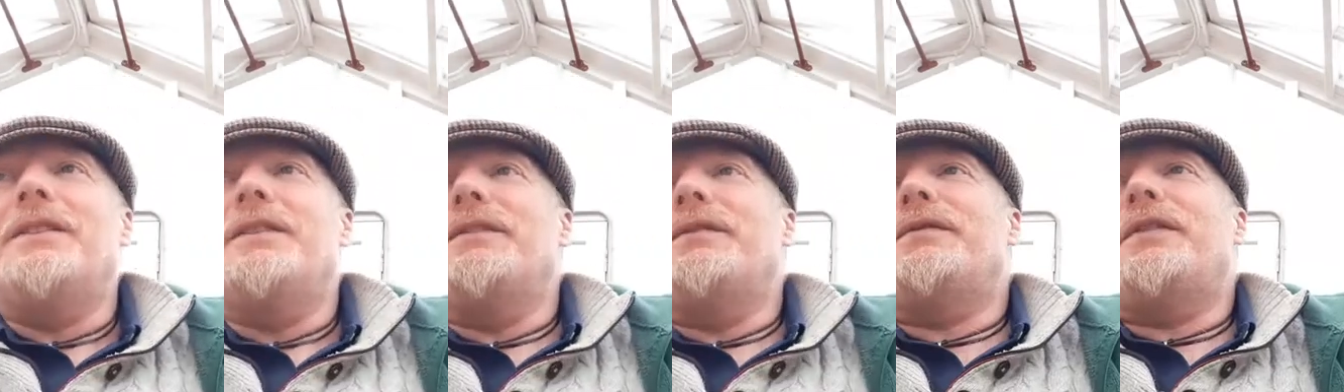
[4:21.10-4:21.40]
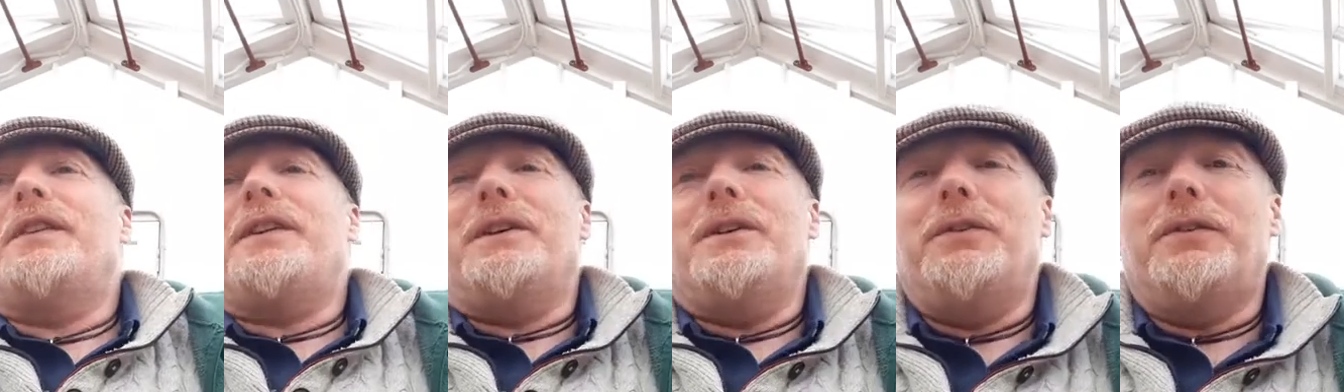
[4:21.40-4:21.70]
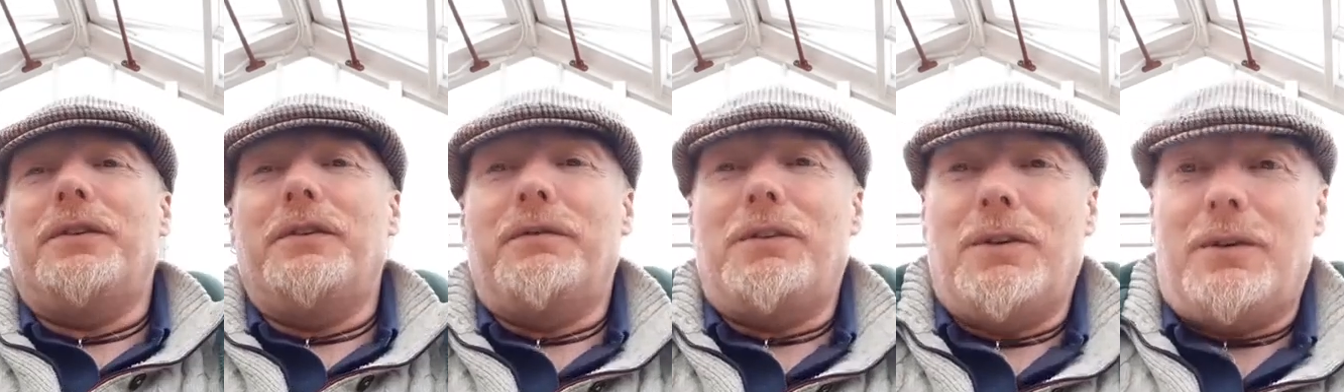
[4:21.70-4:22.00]
For those
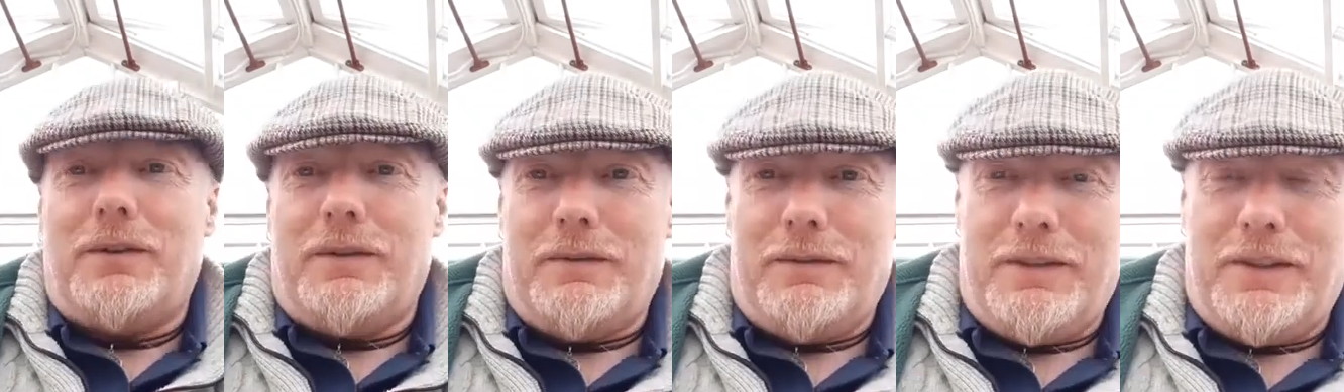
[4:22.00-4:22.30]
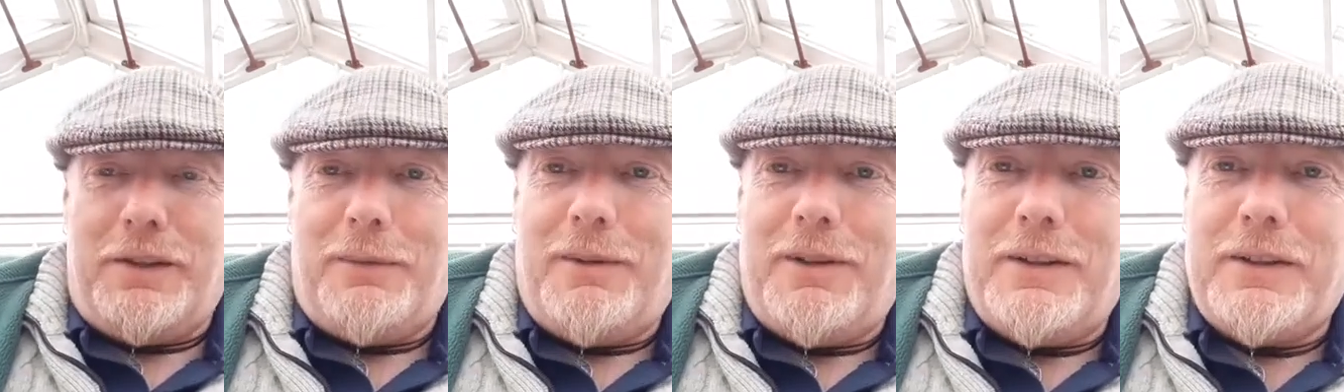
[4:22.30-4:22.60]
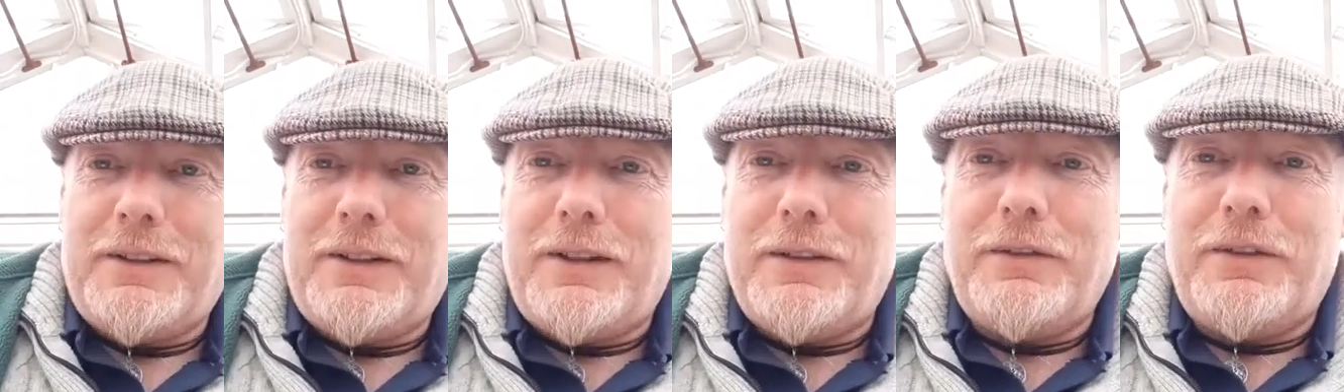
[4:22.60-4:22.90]
who've got
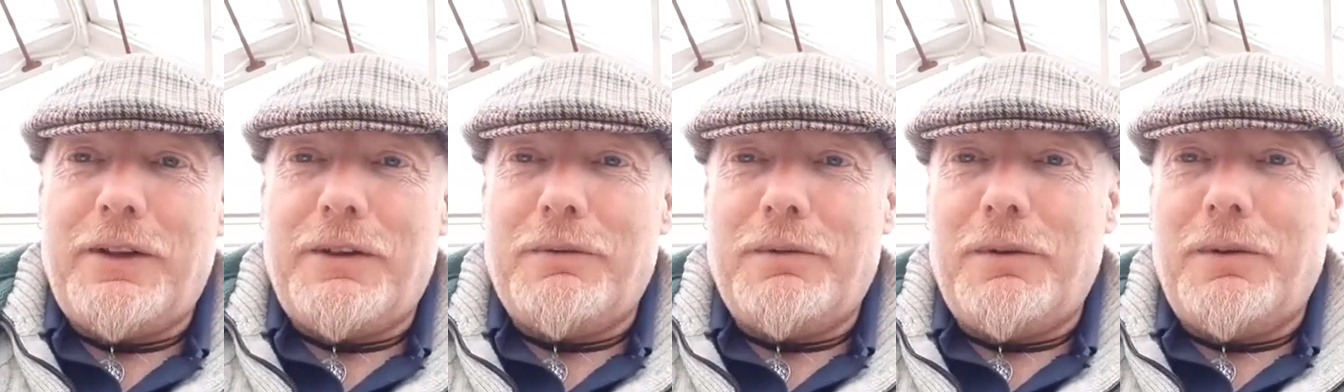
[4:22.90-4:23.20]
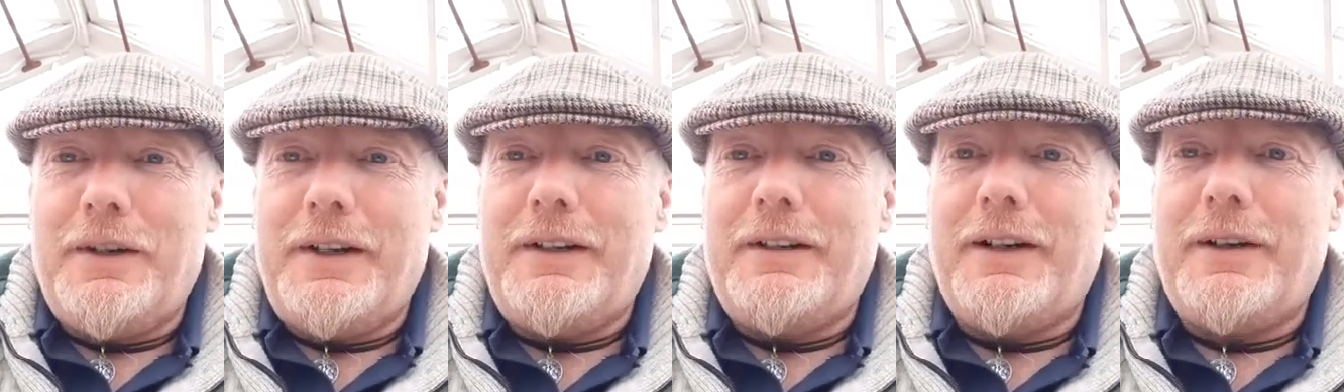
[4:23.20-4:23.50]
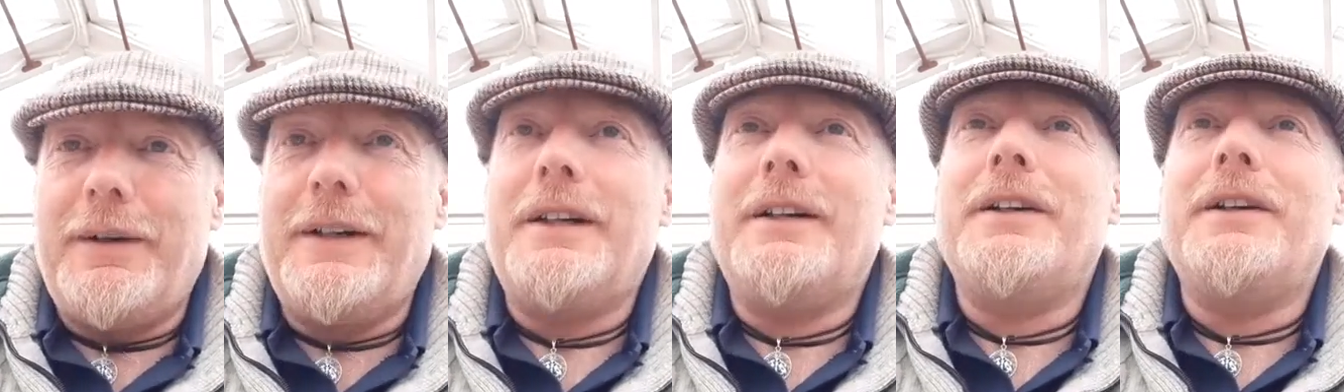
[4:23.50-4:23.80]
tomatoes that are already
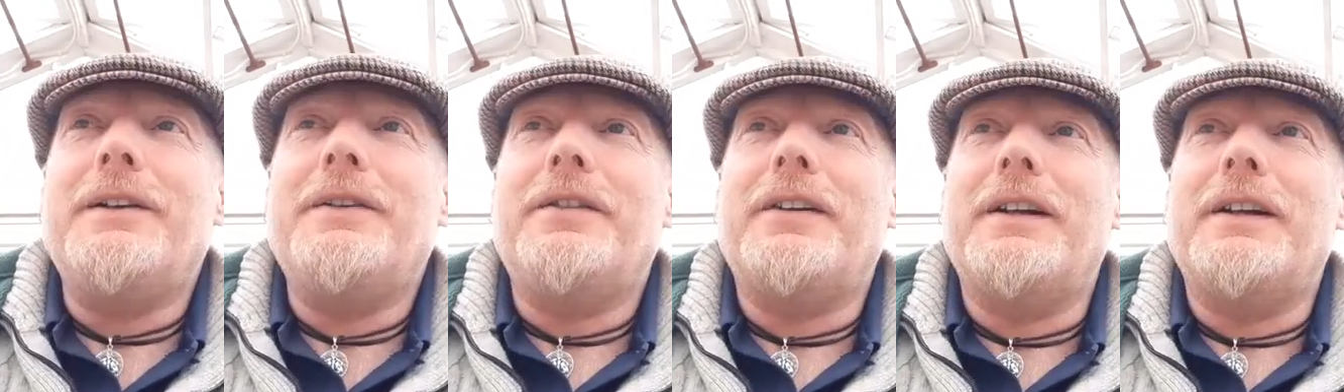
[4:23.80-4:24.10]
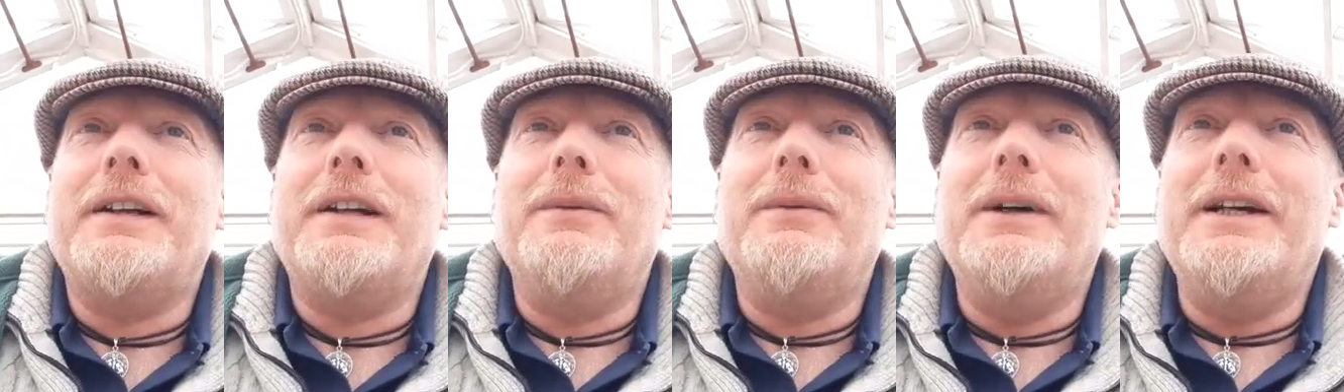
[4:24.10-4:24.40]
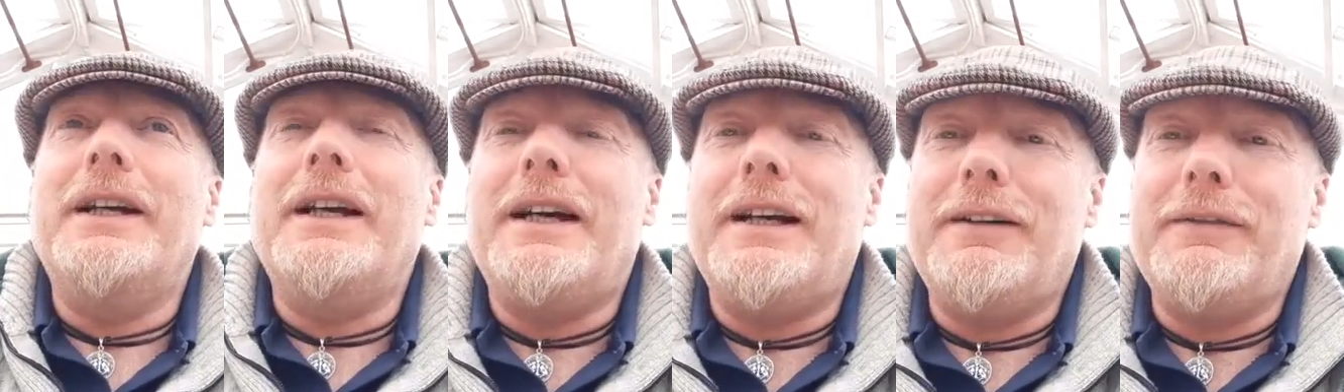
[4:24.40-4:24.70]
growing, I know certainly
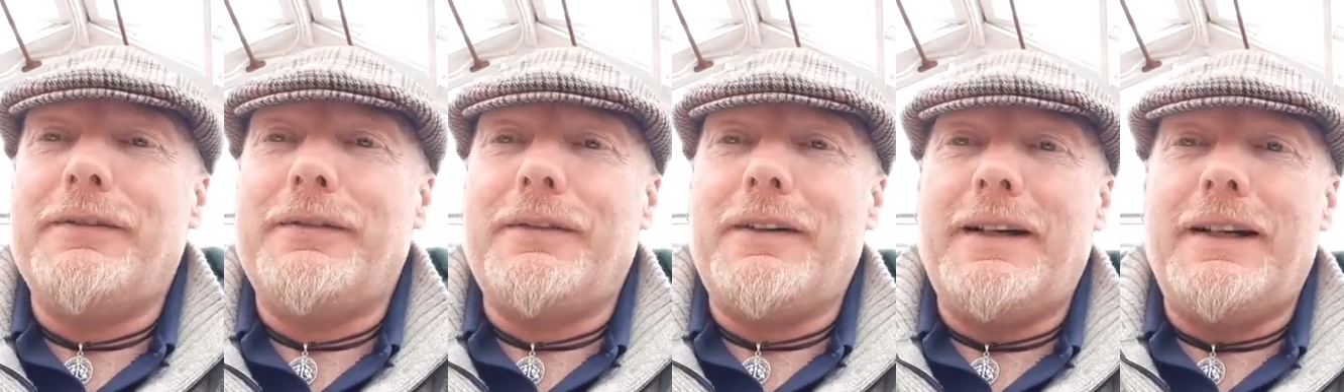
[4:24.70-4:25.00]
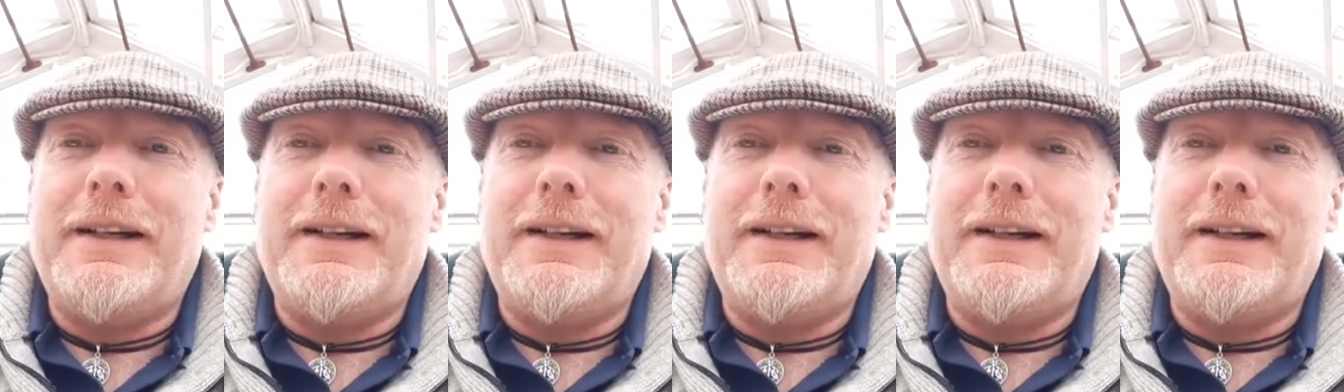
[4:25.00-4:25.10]
we have,